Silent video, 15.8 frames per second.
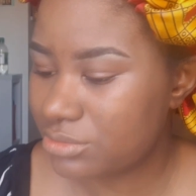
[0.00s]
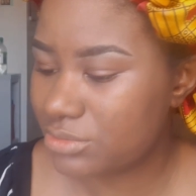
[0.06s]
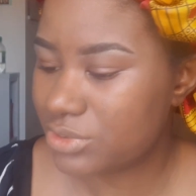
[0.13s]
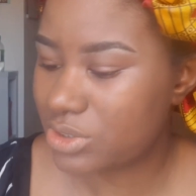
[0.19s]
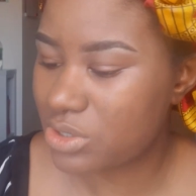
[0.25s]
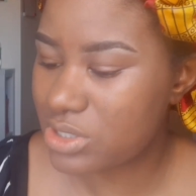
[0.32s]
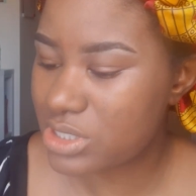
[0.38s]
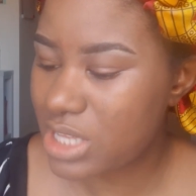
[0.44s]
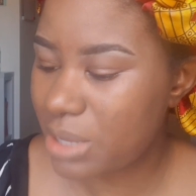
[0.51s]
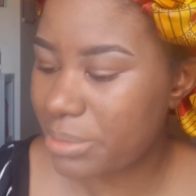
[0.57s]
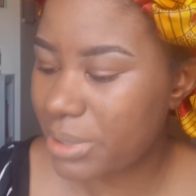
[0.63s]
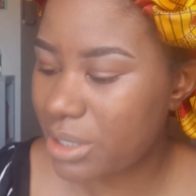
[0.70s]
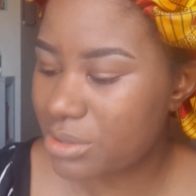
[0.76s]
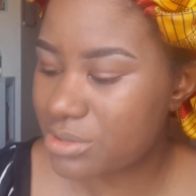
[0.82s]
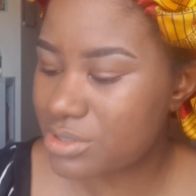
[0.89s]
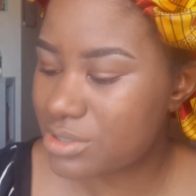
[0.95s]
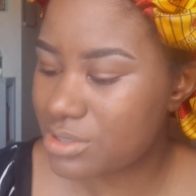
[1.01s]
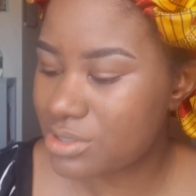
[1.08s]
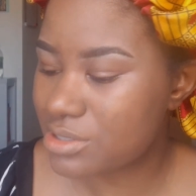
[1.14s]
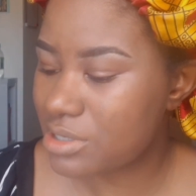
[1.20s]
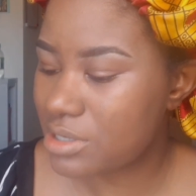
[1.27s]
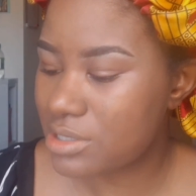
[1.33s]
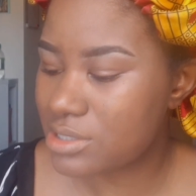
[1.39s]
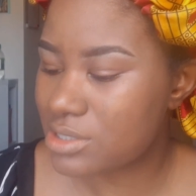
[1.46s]
So it's not about
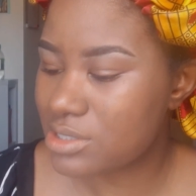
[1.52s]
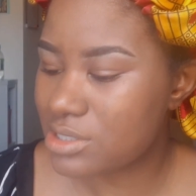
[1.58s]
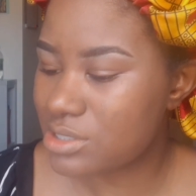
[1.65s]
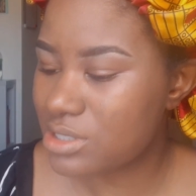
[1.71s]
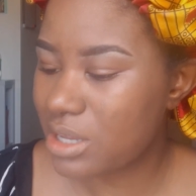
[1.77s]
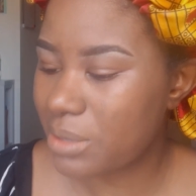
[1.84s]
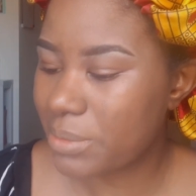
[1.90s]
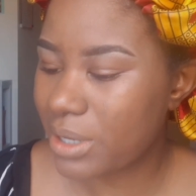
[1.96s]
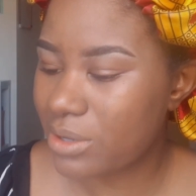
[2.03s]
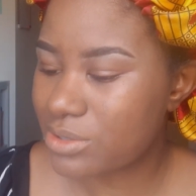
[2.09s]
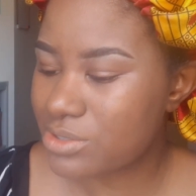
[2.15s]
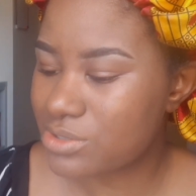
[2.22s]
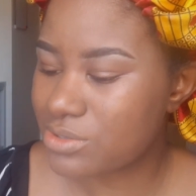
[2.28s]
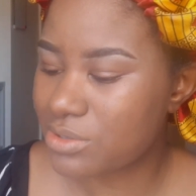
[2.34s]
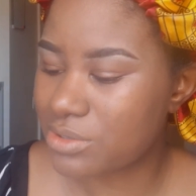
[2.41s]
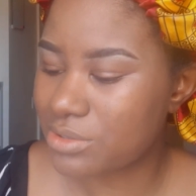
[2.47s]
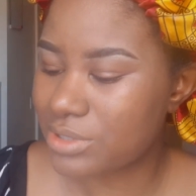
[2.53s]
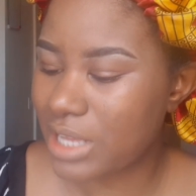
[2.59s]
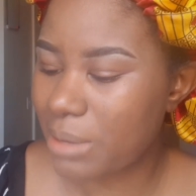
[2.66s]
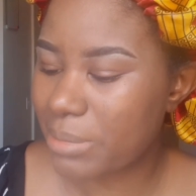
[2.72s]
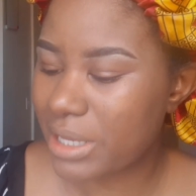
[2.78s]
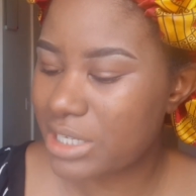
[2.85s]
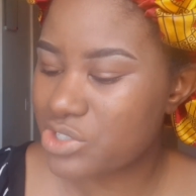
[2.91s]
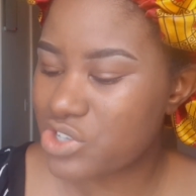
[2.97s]
oh, they are
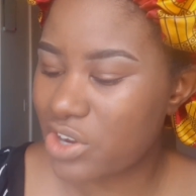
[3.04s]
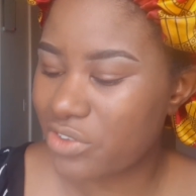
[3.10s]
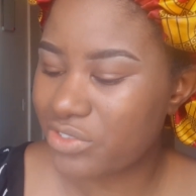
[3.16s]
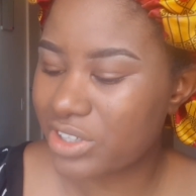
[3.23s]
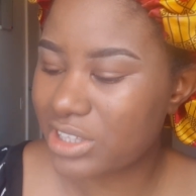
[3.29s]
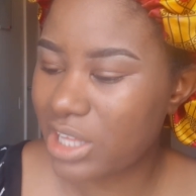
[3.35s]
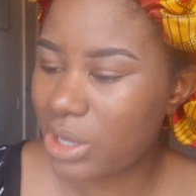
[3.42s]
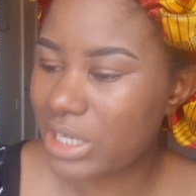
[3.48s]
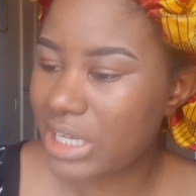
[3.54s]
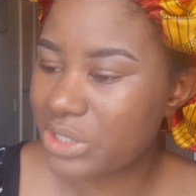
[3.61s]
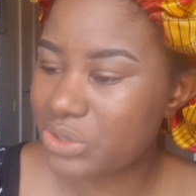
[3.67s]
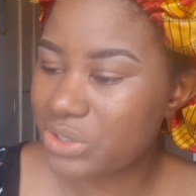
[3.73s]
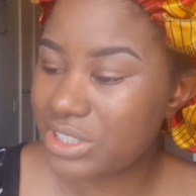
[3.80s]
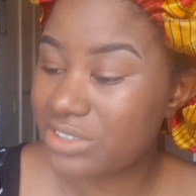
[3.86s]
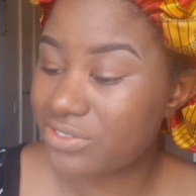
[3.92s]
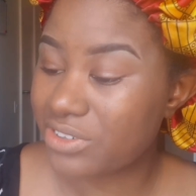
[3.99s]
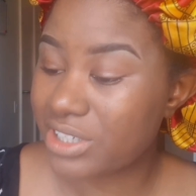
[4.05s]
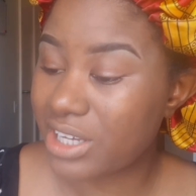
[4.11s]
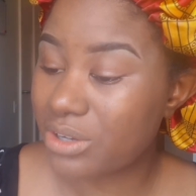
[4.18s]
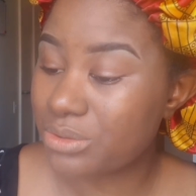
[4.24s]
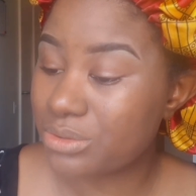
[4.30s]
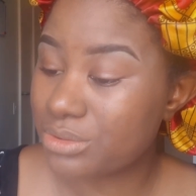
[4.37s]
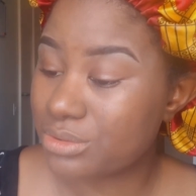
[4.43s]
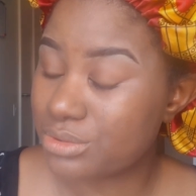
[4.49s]
banning traffic now, they are doing it for their
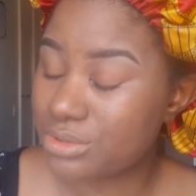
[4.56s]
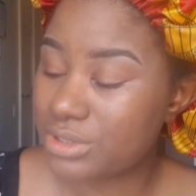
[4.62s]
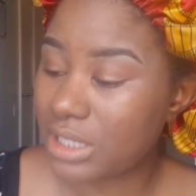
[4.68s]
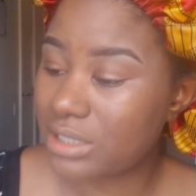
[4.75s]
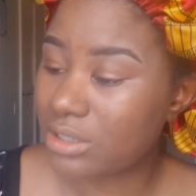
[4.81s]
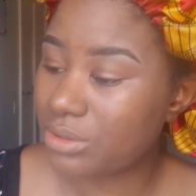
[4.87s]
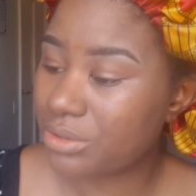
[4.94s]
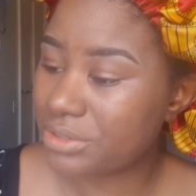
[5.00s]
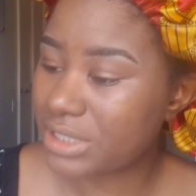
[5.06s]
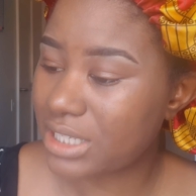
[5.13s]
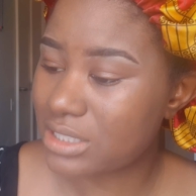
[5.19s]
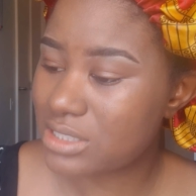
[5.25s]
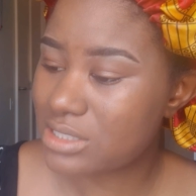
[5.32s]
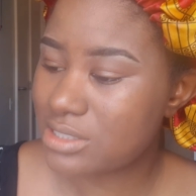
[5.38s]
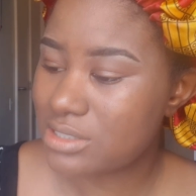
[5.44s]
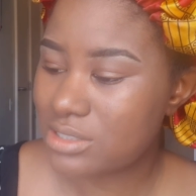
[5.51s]
own good and all that.